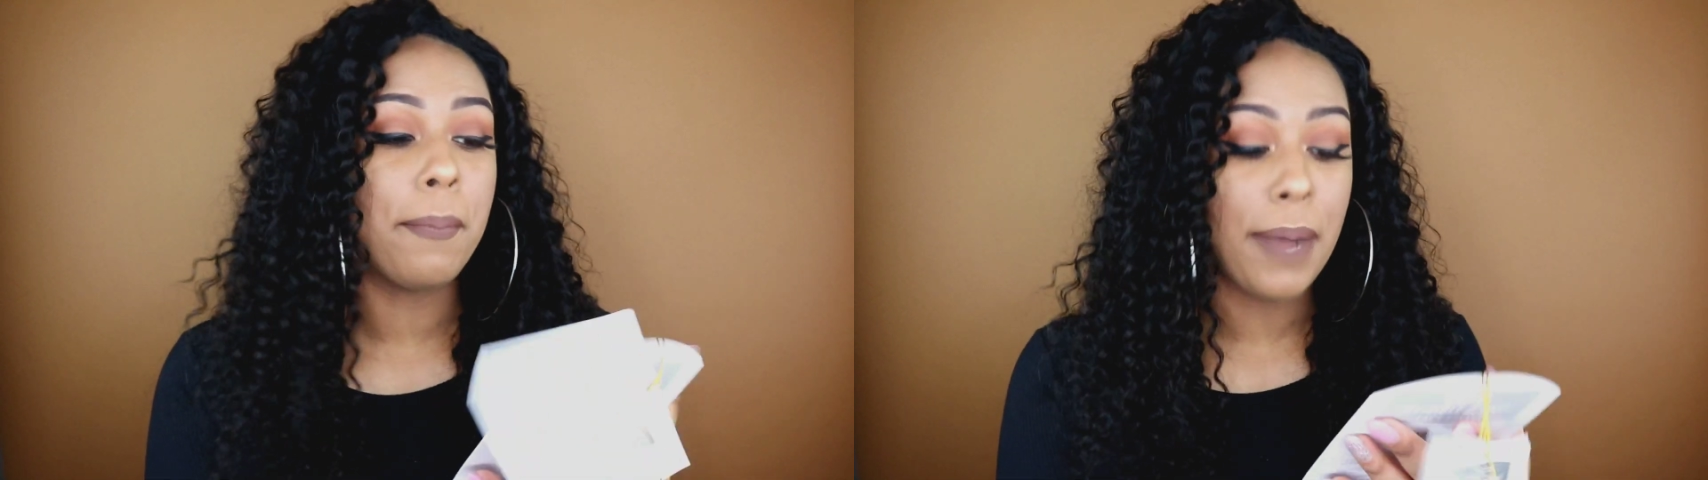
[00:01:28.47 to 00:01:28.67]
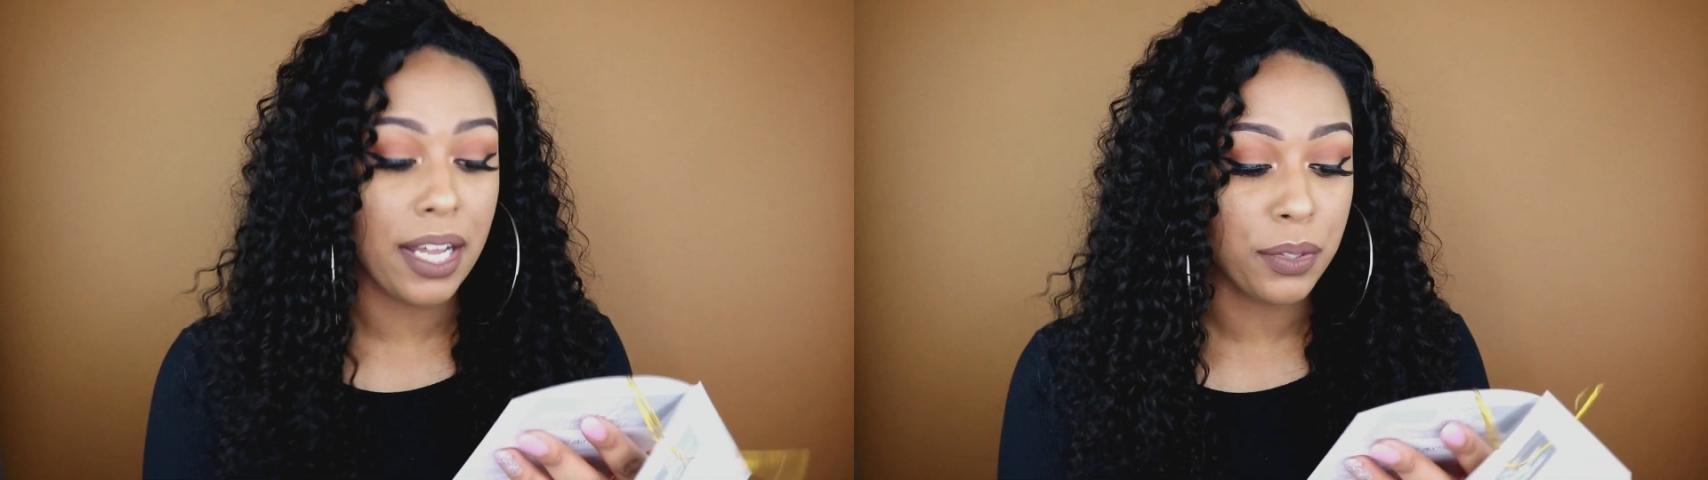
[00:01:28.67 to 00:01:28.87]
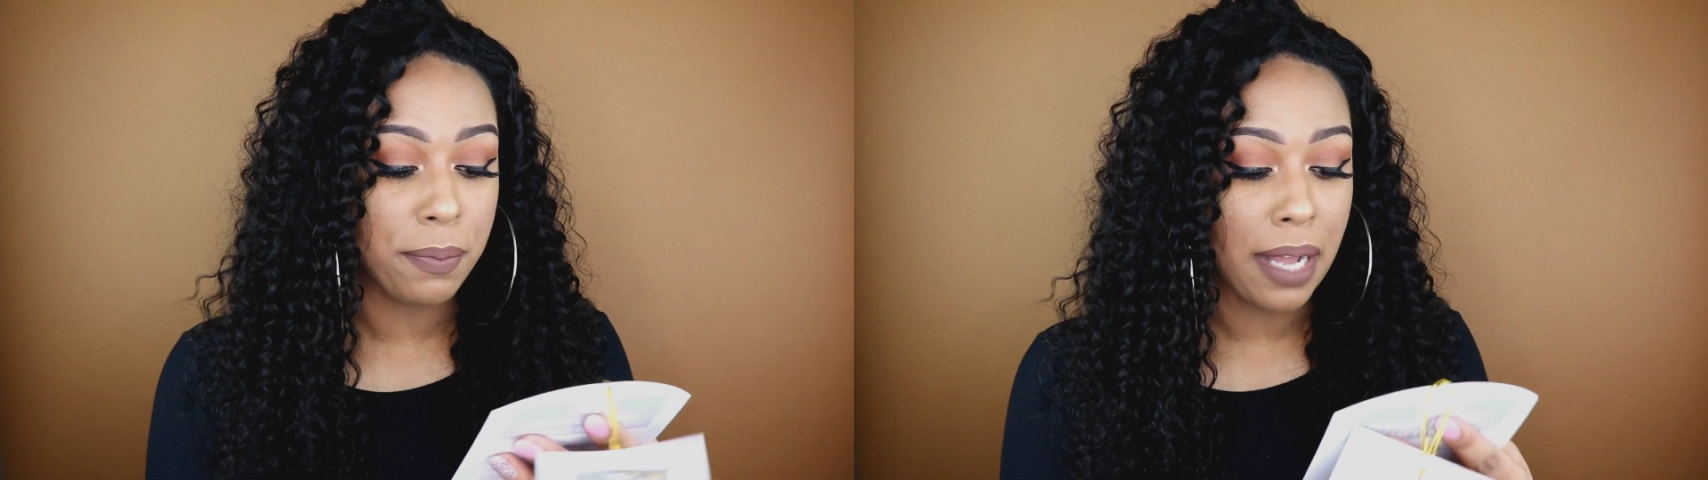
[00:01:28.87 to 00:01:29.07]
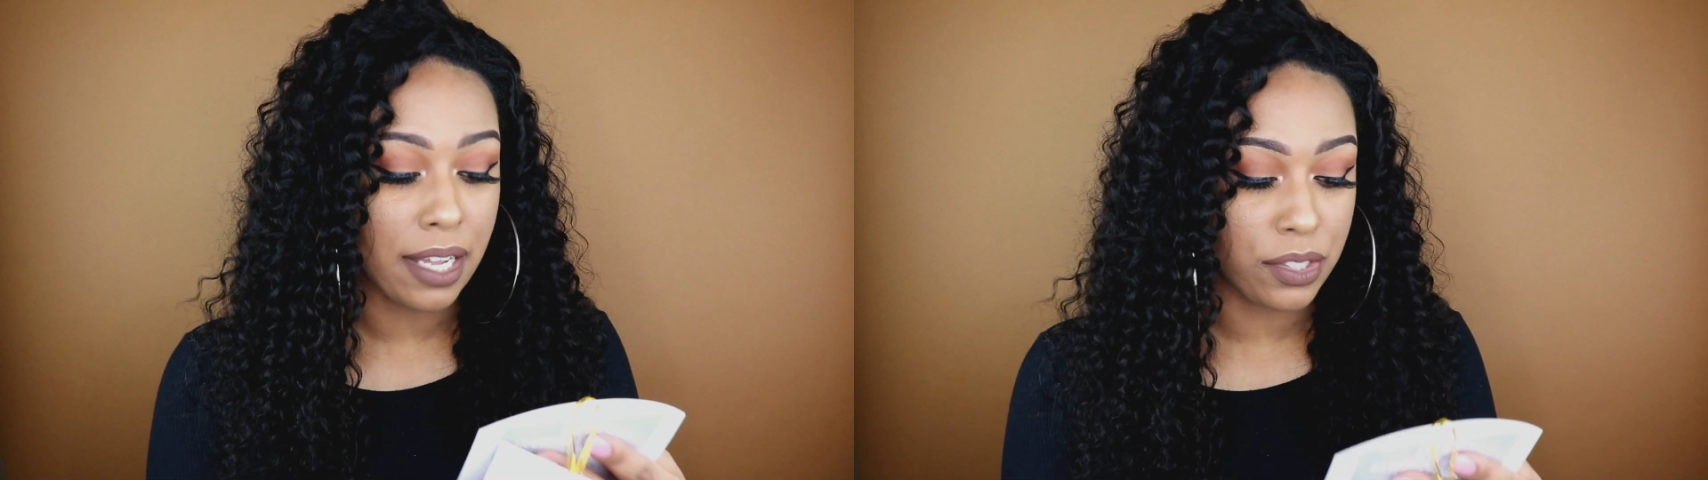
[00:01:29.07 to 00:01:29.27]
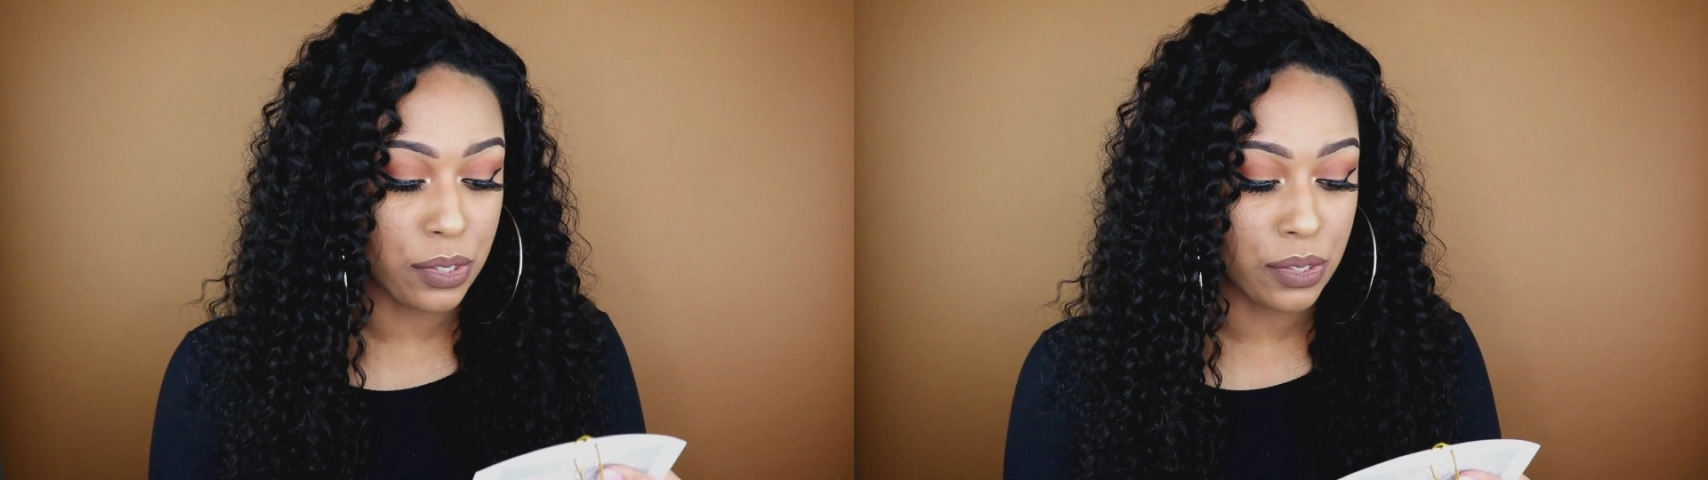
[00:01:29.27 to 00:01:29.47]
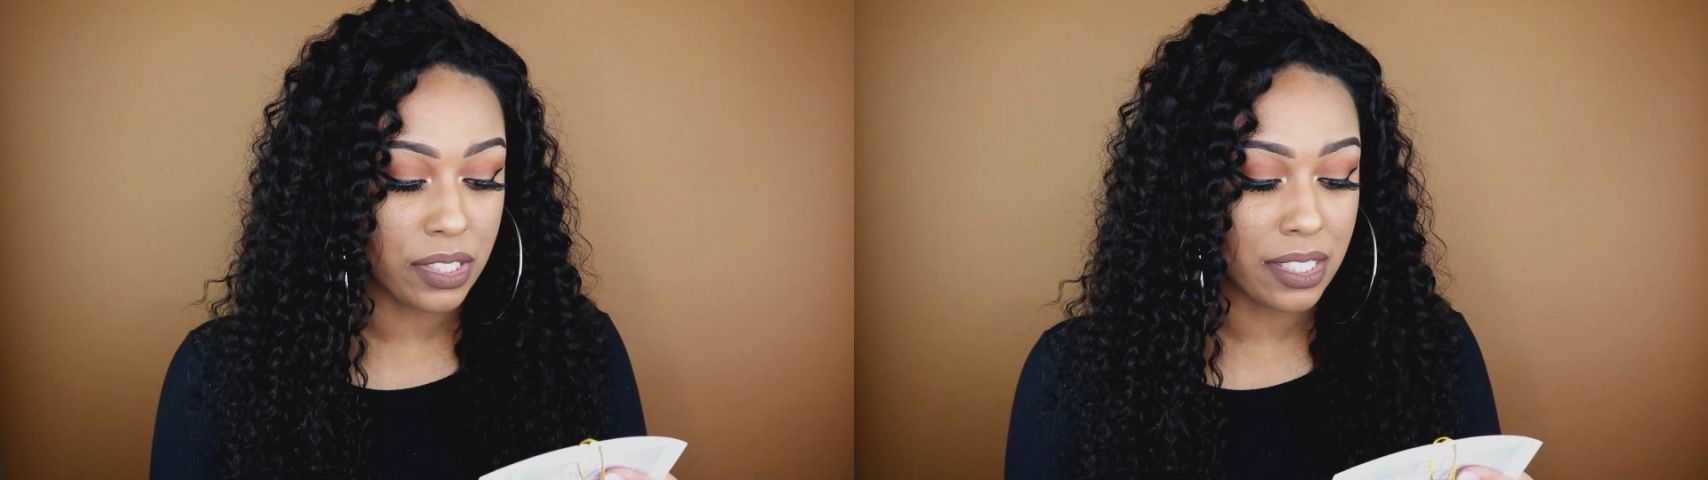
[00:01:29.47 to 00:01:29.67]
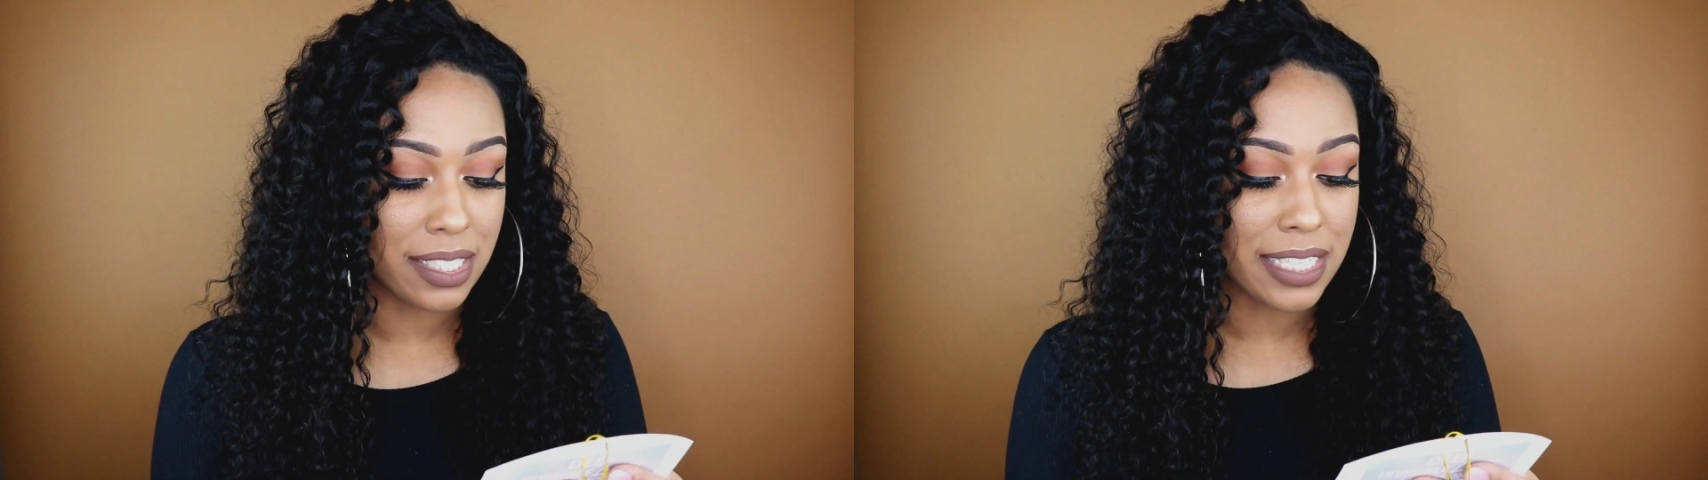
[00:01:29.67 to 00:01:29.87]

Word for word: Model's